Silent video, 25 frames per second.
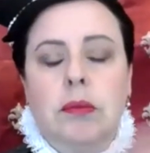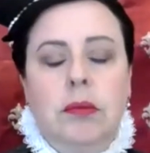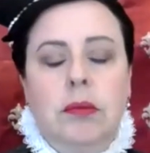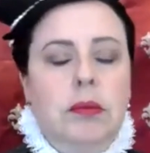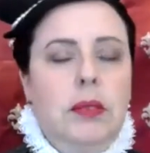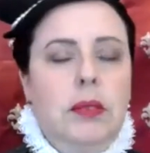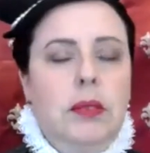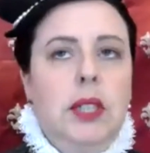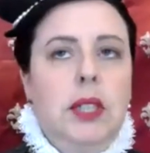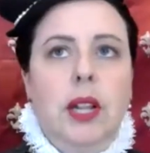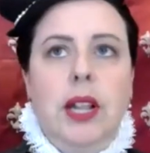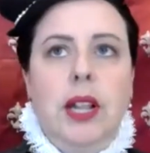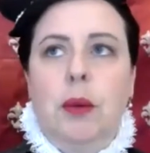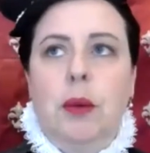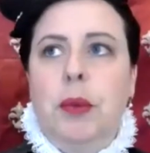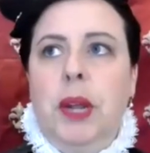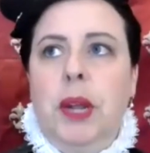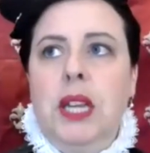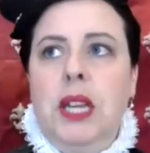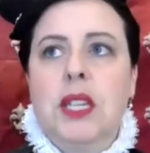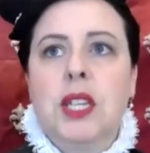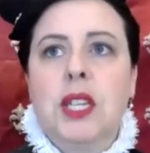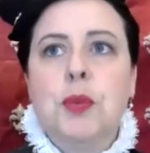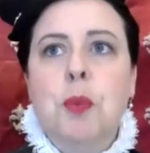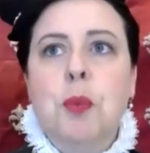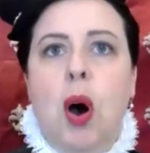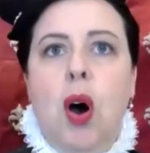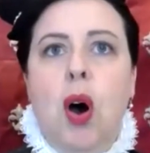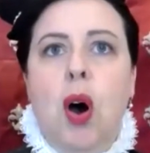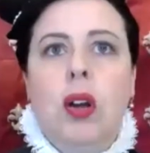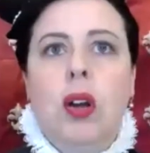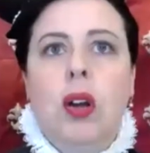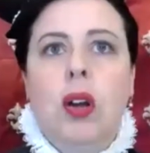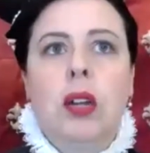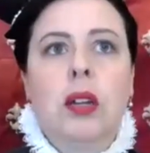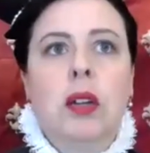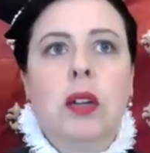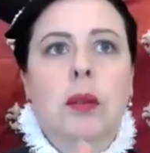So that would be
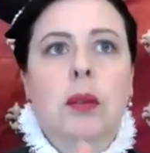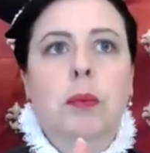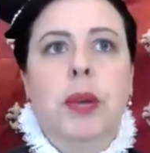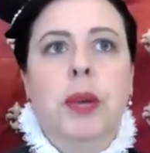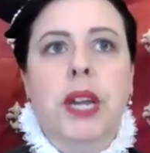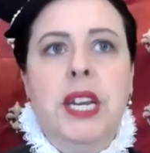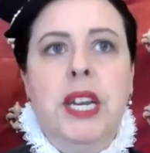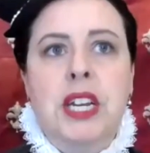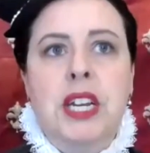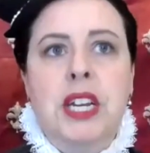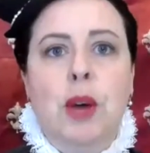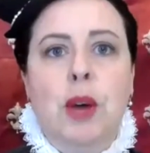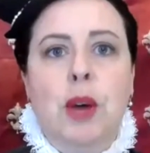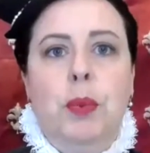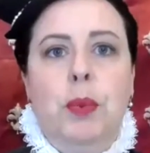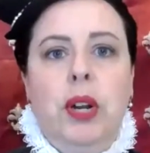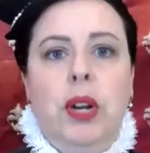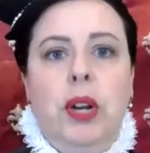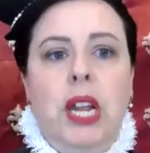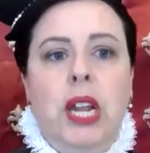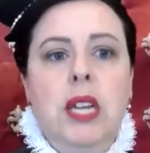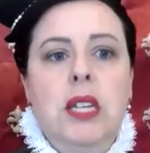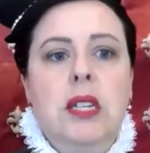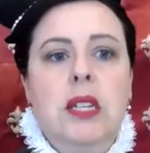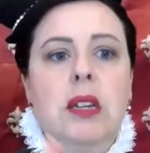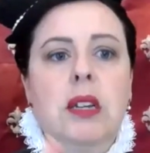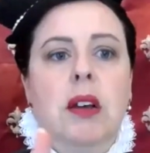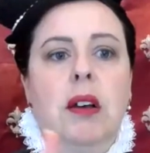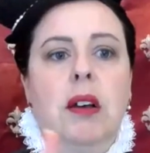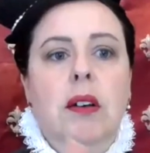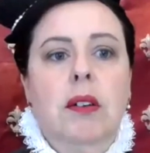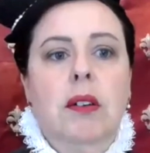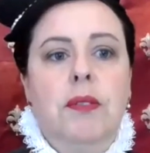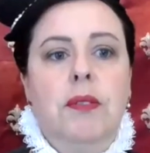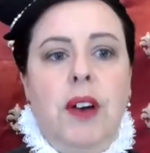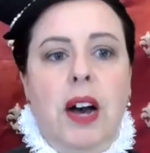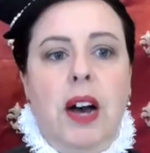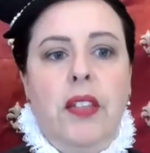smock, petticoat bodies,
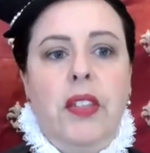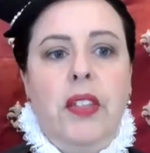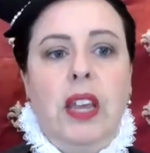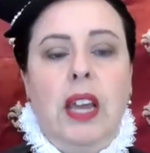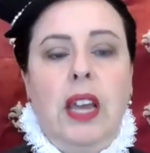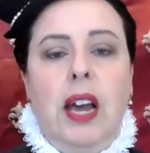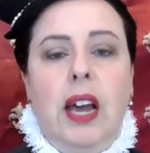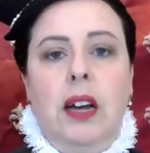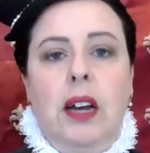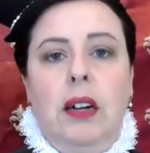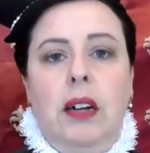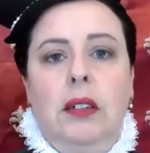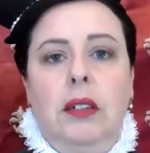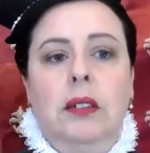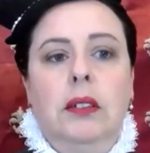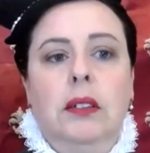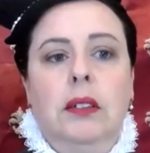farthingale,